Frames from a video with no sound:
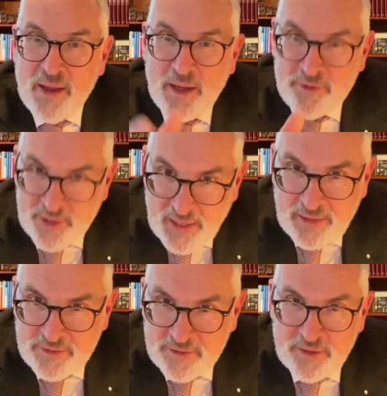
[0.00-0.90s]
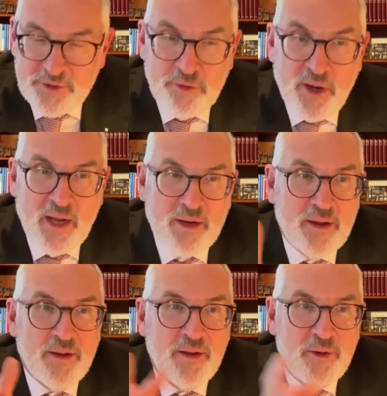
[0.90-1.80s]
It's a licensed drug
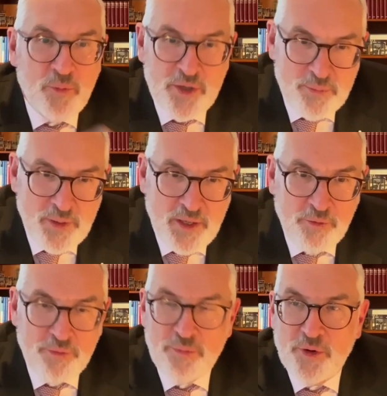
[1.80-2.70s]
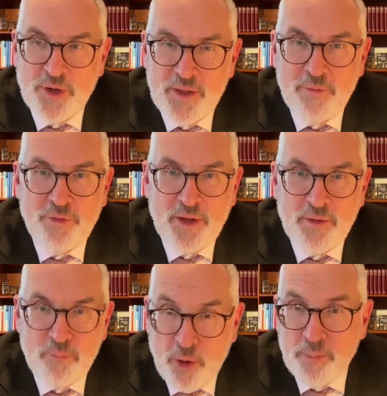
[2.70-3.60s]
which we used for a
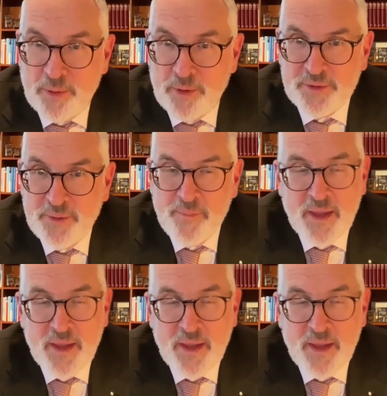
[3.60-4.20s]
different purpose.